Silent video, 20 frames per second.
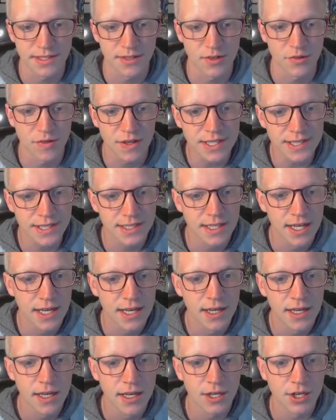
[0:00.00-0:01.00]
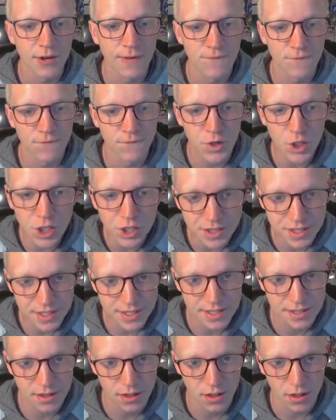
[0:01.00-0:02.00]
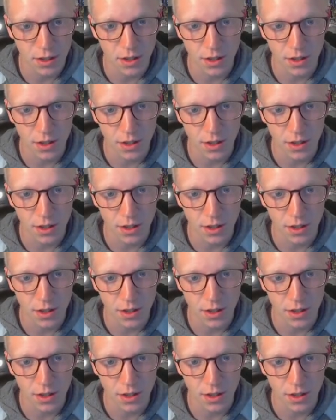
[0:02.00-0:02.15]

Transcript: So this converts